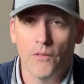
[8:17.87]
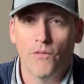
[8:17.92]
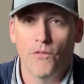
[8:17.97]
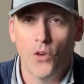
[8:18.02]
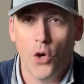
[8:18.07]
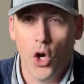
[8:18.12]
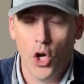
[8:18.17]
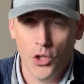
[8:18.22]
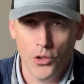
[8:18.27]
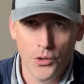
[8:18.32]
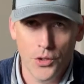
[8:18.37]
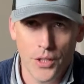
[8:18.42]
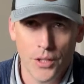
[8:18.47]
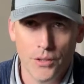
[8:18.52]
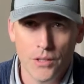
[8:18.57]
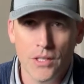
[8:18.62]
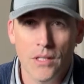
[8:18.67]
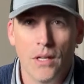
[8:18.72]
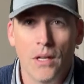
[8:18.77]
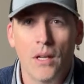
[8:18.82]
for 100
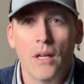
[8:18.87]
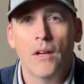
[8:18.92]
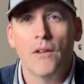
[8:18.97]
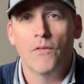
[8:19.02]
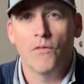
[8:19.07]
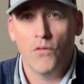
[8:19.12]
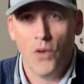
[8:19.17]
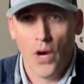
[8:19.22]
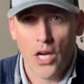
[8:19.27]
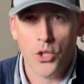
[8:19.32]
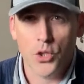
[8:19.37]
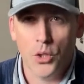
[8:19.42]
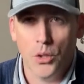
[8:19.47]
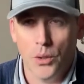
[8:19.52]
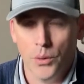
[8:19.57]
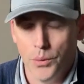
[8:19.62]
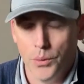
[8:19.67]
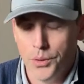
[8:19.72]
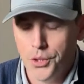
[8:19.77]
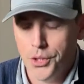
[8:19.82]
years. Fractional
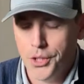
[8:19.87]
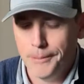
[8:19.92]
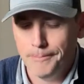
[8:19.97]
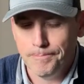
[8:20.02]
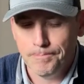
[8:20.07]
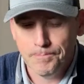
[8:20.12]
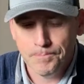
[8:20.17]
ownership.